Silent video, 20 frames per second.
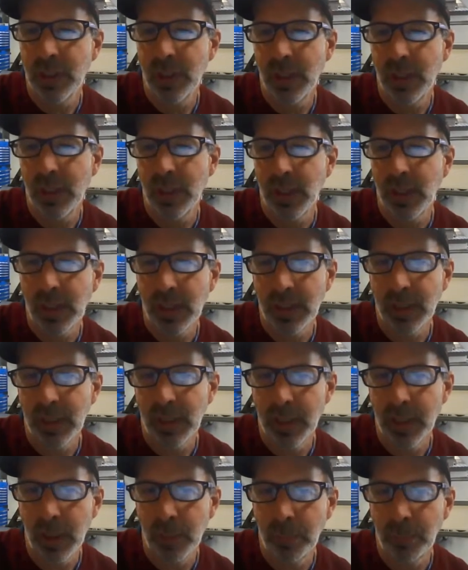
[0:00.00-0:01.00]

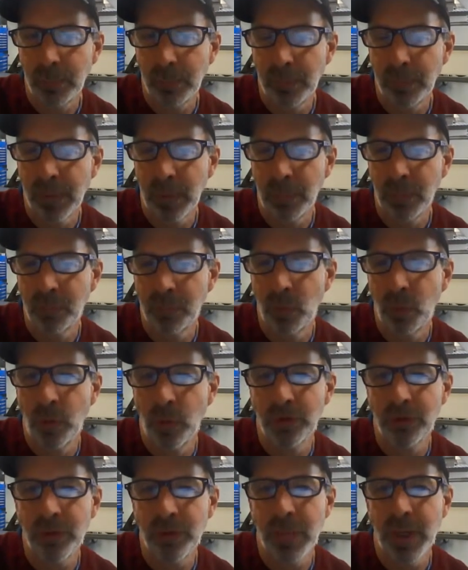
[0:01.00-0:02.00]
And then number
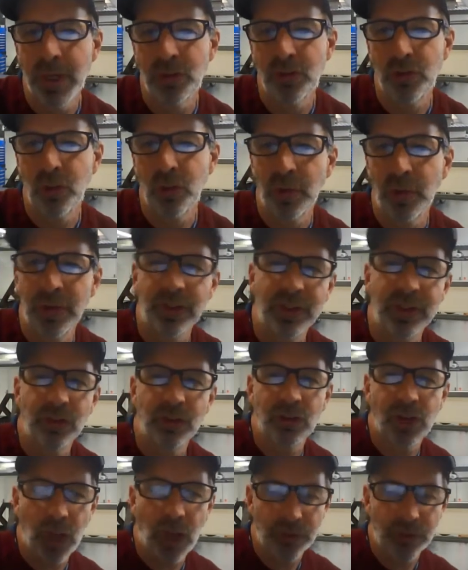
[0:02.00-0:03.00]
4 is to make sure that
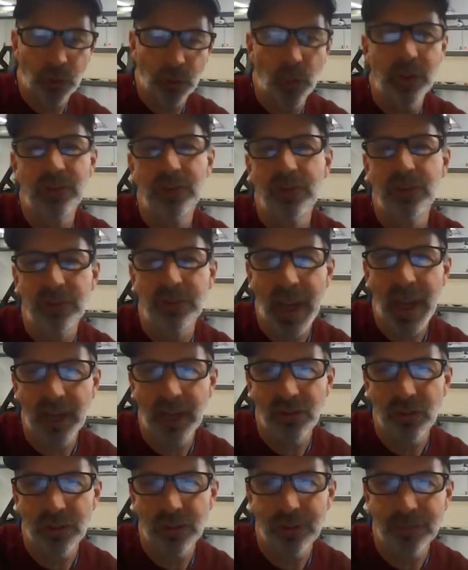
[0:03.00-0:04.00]
there's consequences of
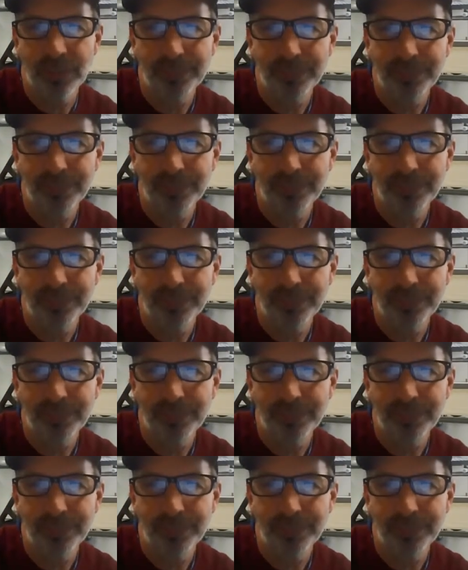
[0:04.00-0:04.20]
actions.